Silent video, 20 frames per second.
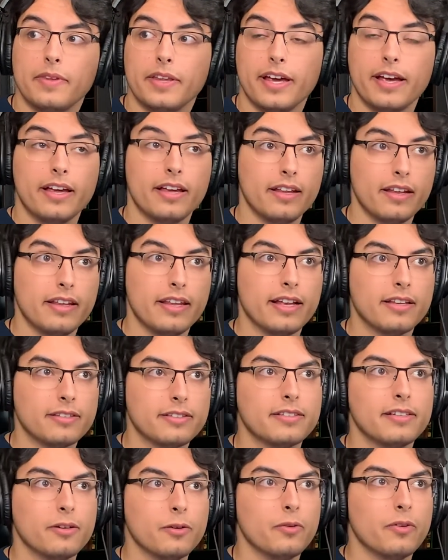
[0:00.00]
That
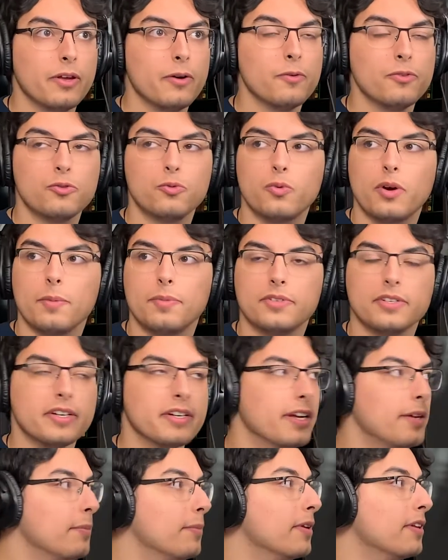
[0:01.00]
was a
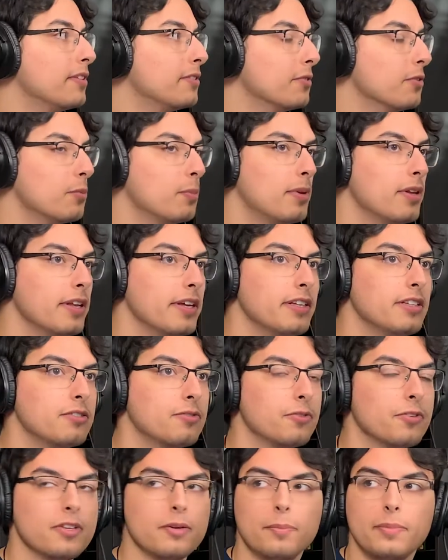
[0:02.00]
website and that sold plates
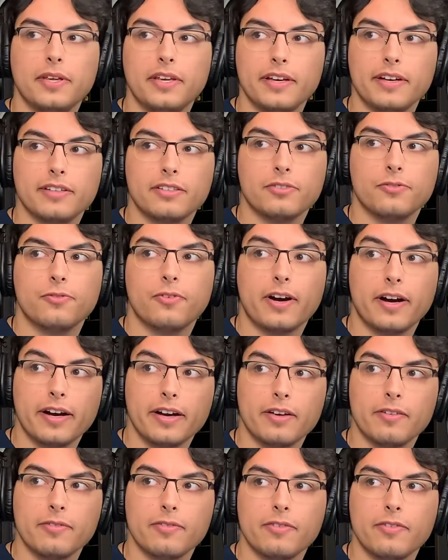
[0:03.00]
for the
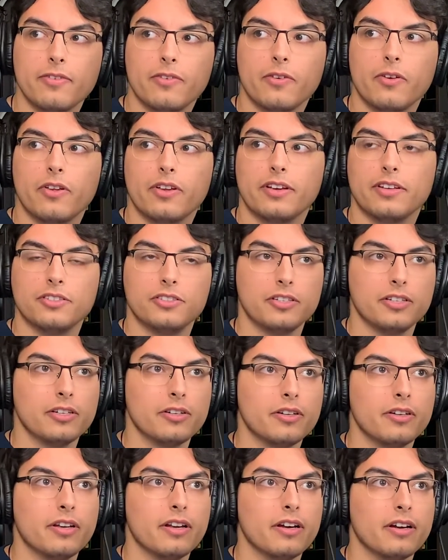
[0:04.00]
PS5 because you
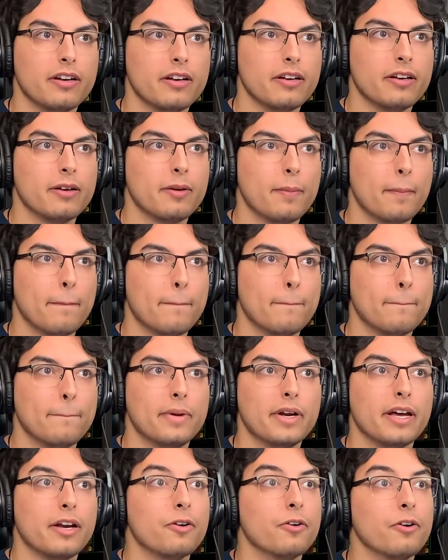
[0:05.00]
could but
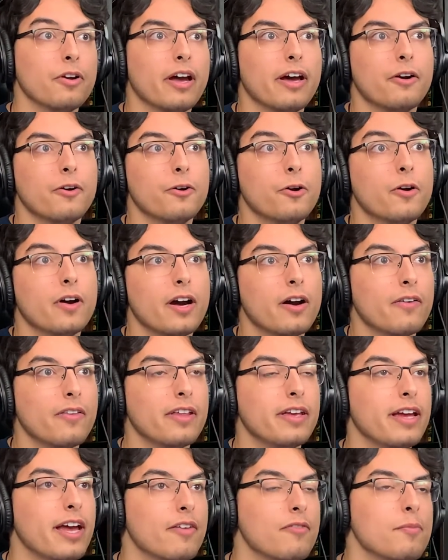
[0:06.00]
I don't know how
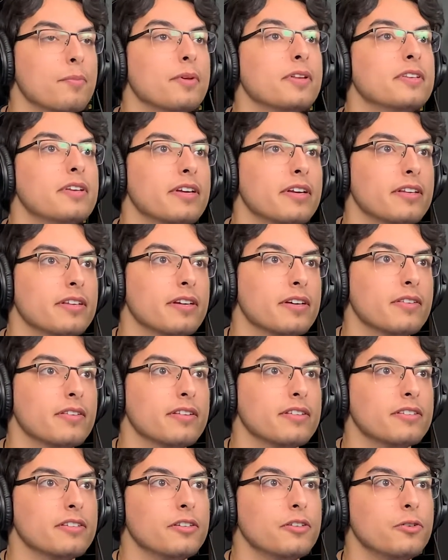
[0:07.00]
they haven't been taken down the
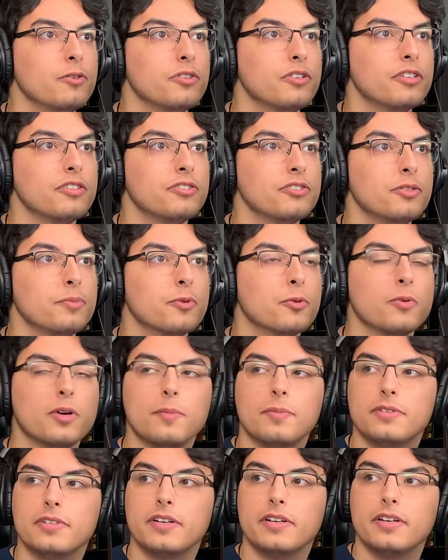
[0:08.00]
Super
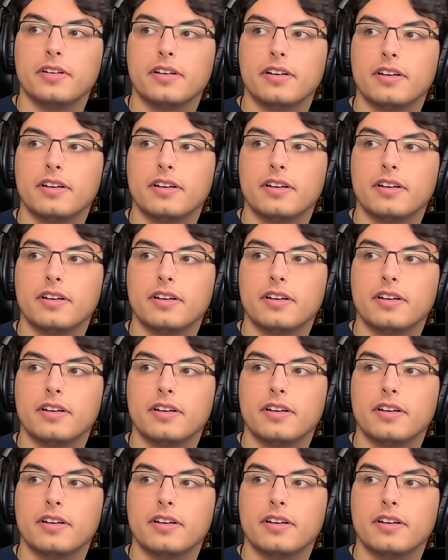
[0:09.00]
website.